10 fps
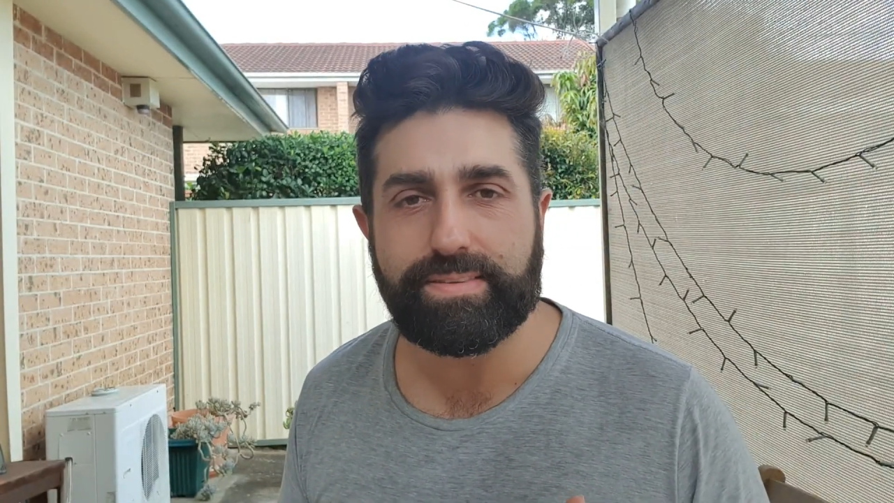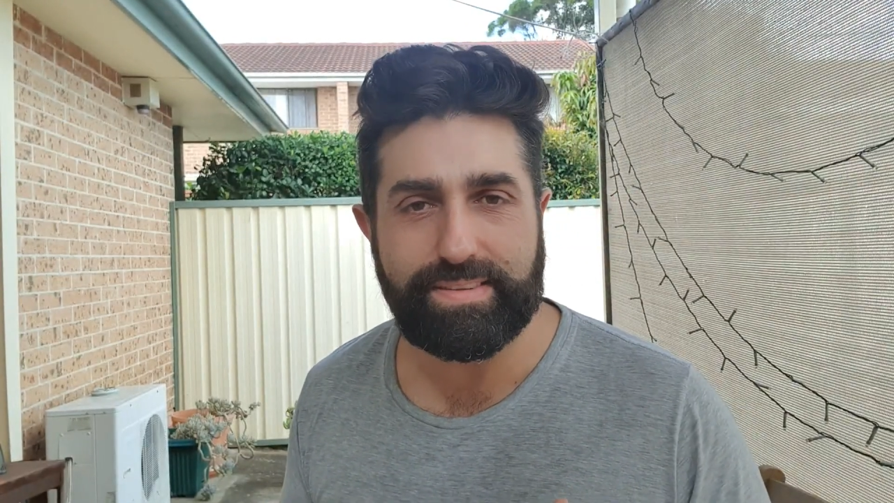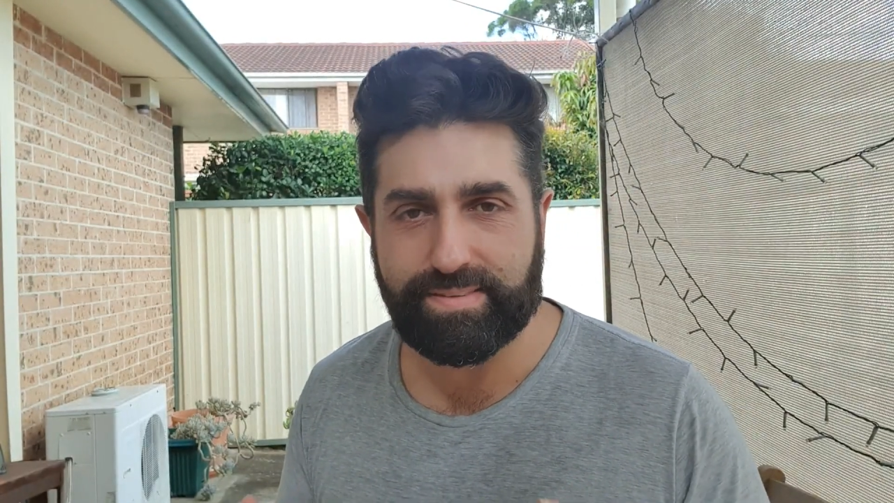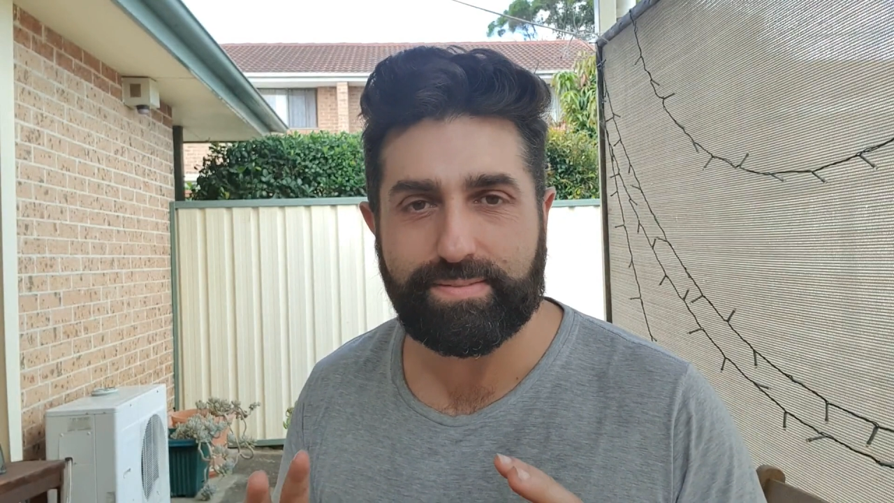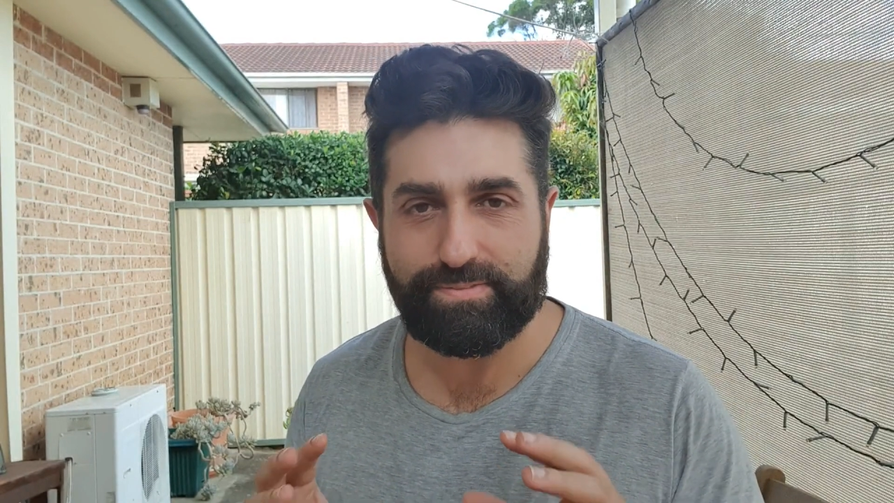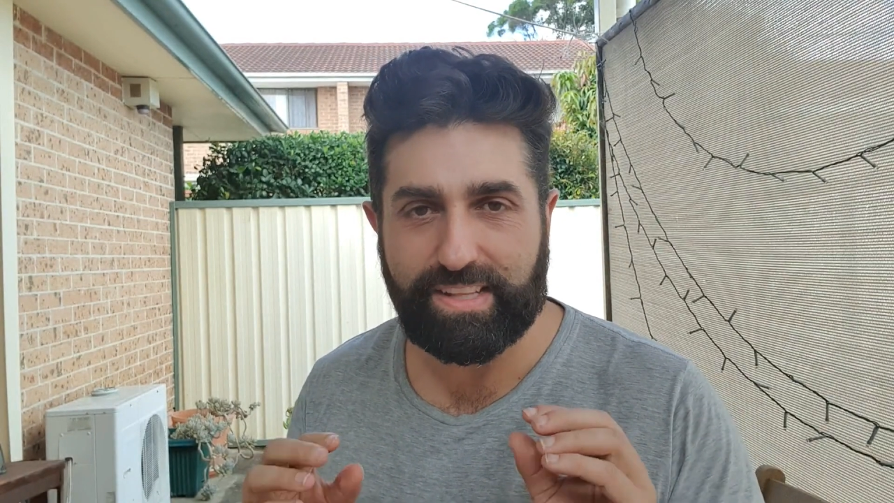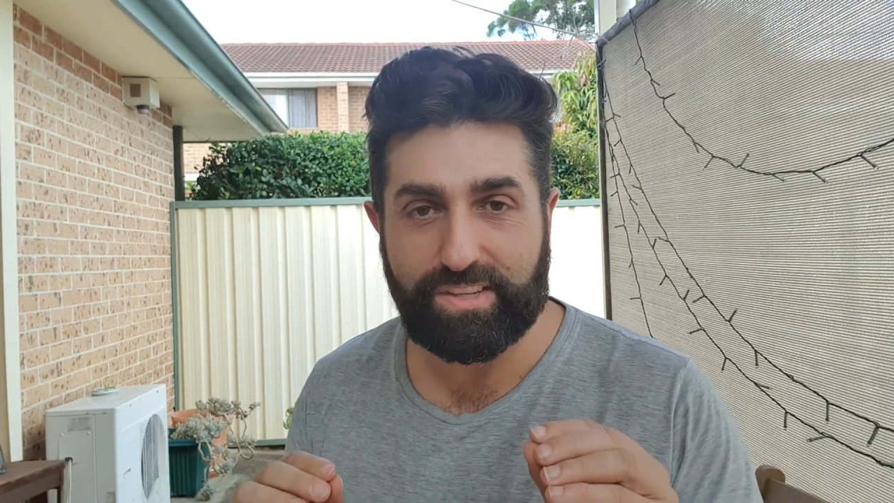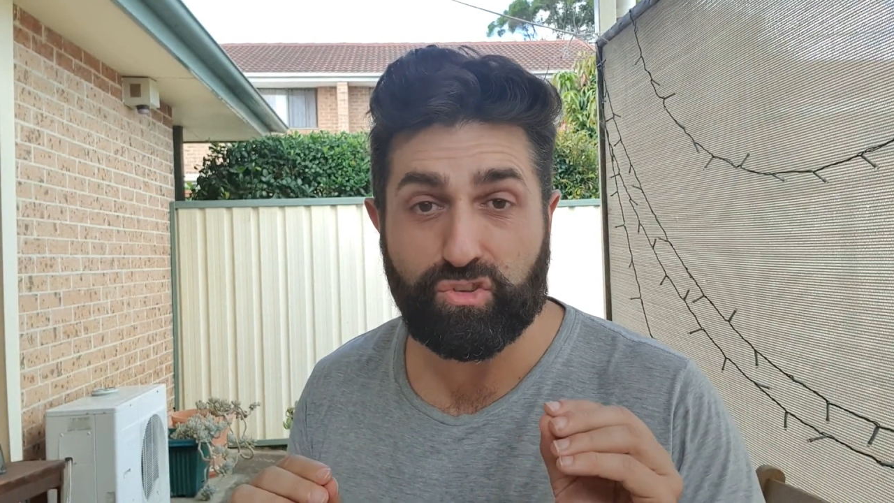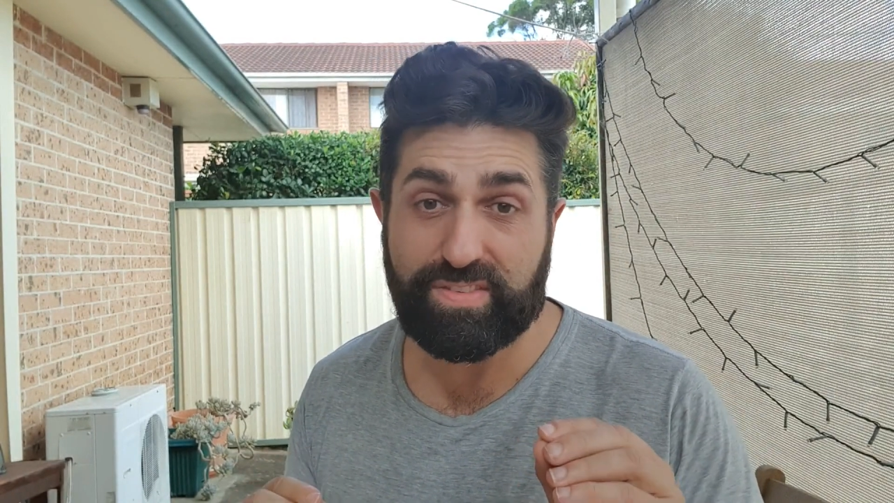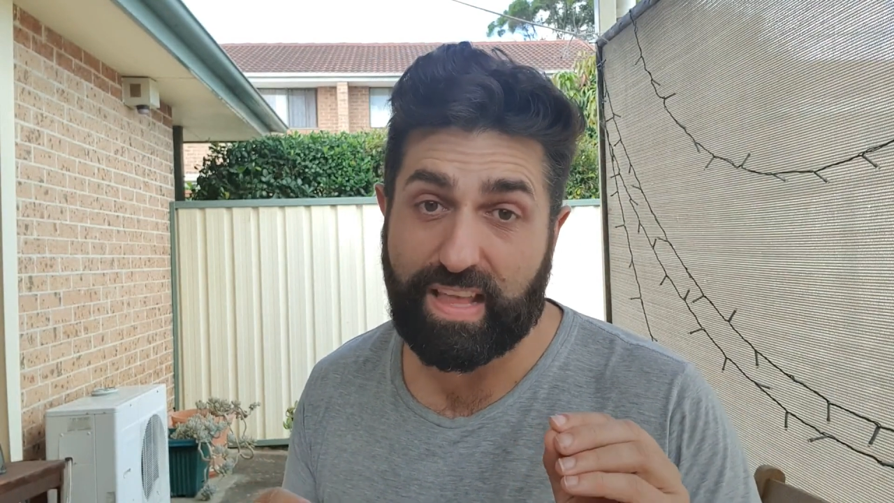this
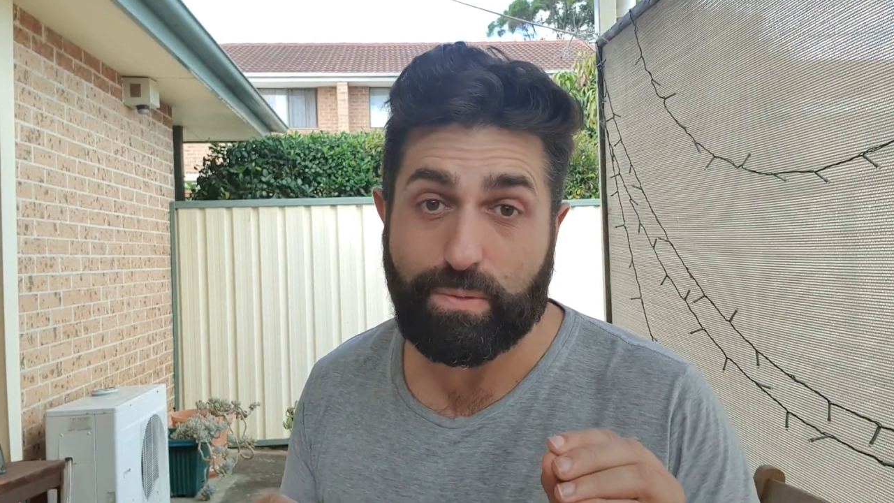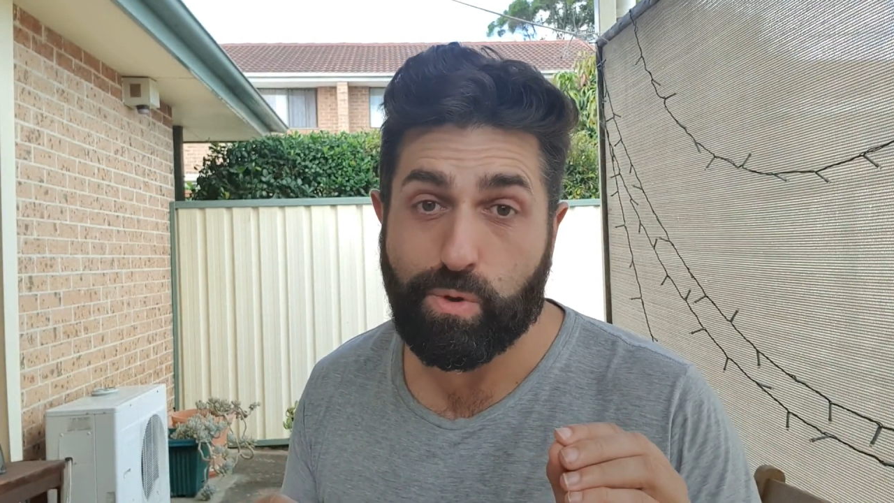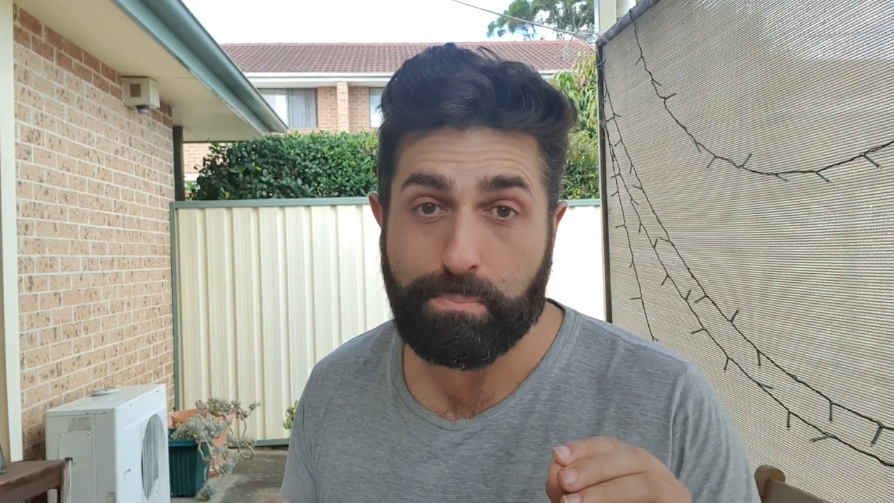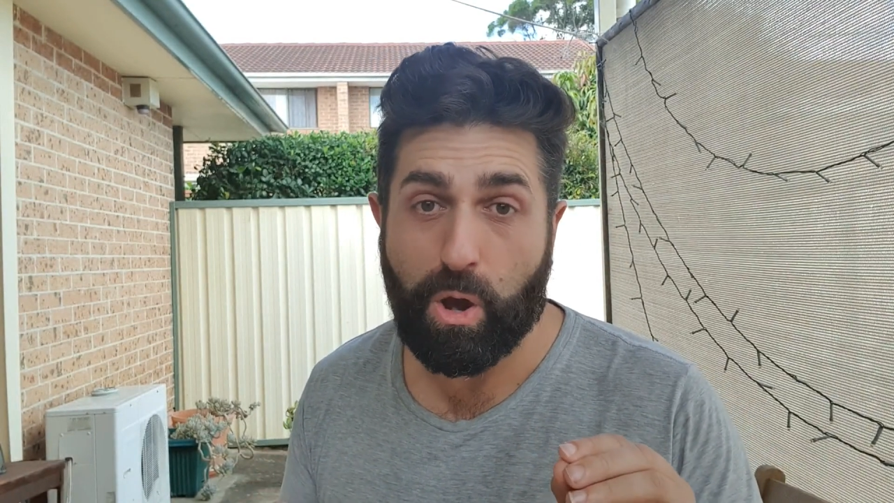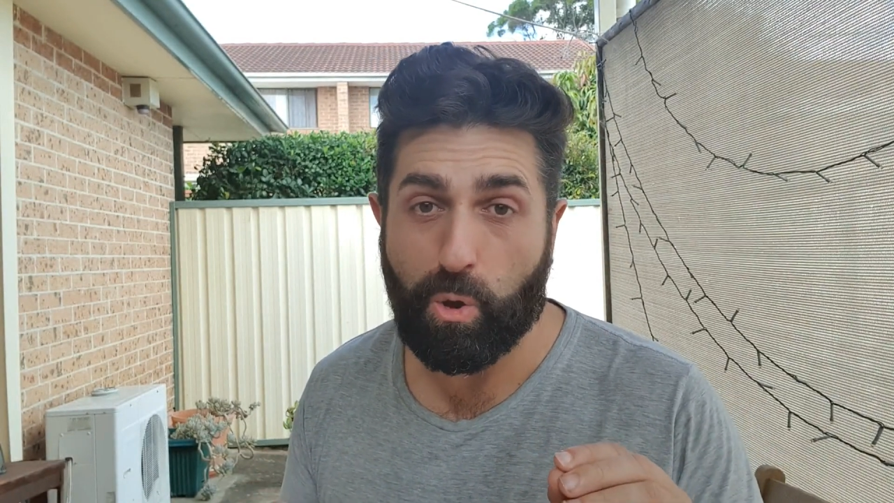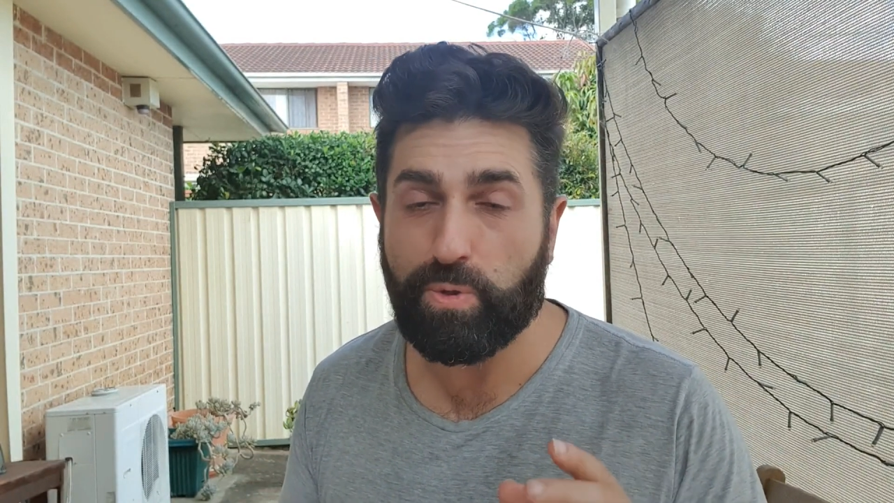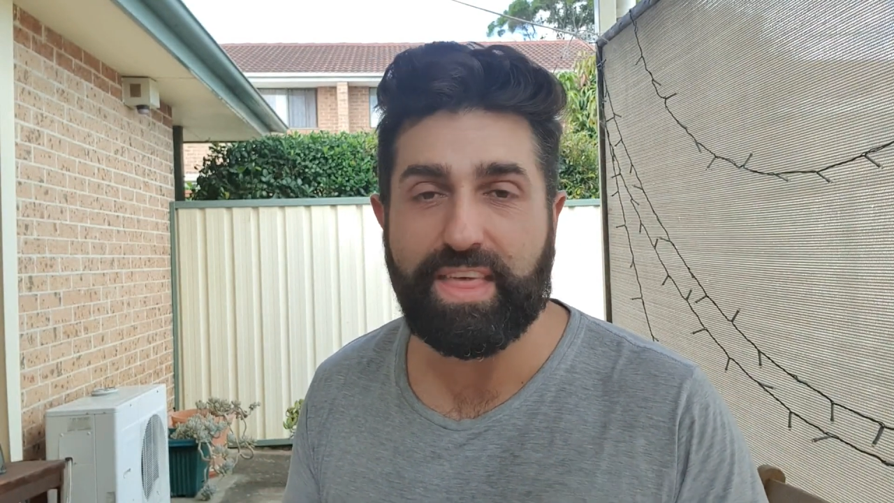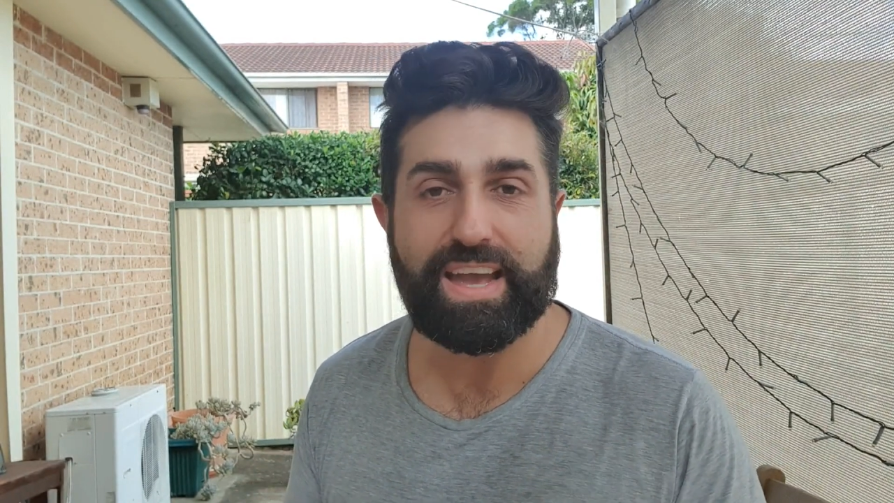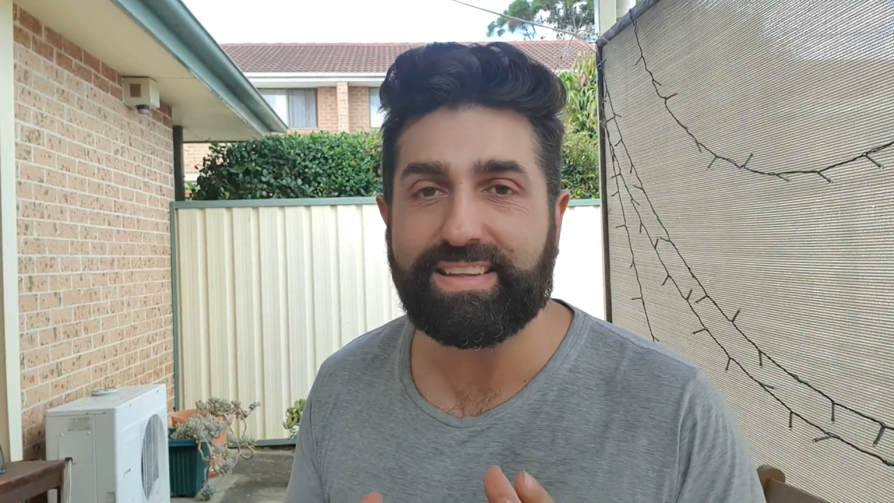village is that remote that